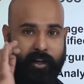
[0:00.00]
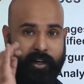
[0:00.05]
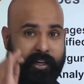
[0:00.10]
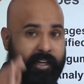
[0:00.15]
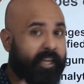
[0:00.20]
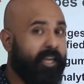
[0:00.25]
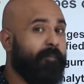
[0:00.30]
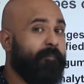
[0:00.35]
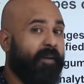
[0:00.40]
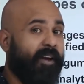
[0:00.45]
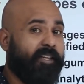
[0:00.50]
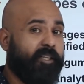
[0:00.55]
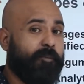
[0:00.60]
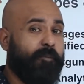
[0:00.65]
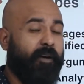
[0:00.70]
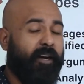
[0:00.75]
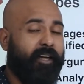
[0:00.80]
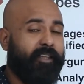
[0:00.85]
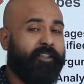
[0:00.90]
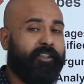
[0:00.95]
deep
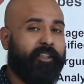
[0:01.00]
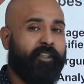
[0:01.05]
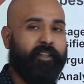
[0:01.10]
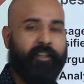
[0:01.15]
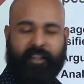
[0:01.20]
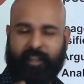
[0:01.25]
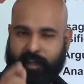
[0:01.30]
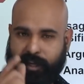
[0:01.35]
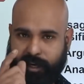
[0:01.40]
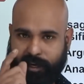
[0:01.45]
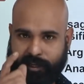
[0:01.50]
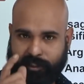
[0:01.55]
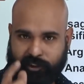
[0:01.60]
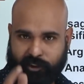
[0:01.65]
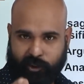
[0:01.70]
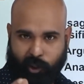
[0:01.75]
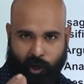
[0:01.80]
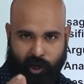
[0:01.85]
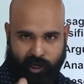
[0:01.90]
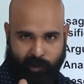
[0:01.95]
explanation in a
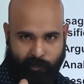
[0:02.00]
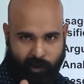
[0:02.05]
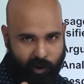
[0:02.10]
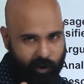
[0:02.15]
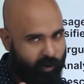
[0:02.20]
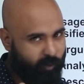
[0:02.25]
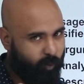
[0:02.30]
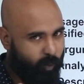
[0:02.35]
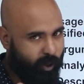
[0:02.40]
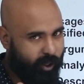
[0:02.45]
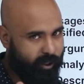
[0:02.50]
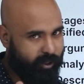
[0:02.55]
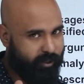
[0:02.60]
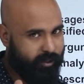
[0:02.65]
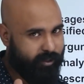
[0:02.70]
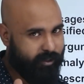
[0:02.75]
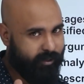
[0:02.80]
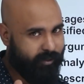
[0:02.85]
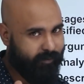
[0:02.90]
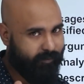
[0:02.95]
short amount of
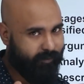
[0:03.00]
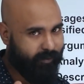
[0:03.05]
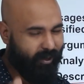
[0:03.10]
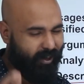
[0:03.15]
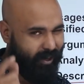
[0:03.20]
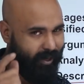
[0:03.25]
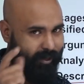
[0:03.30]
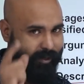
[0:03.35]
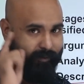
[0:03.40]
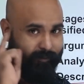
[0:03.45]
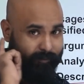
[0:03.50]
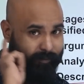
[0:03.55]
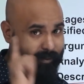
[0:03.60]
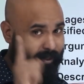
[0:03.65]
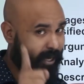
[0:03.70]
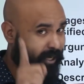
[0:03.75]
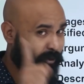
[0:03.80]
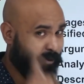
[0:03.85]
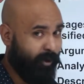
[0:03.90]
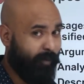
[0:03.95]
words. Alright,
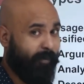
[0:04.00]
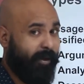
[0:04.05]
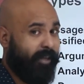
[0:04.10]
that's what